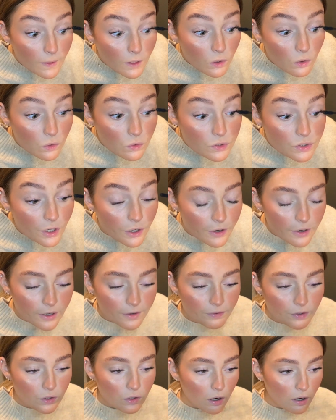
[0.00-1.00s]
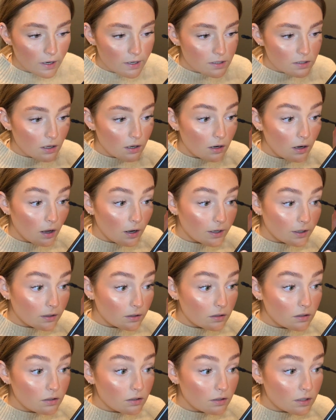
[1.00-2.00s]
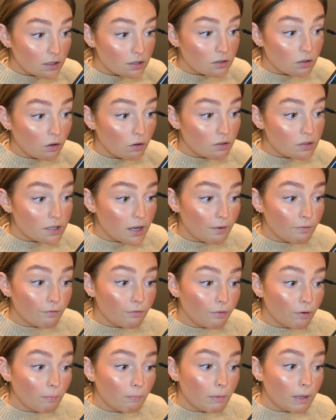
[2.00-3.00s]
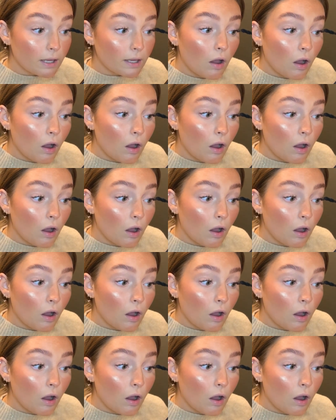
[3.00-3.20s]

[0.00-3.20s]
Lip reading: Also, if you guys like this content from me,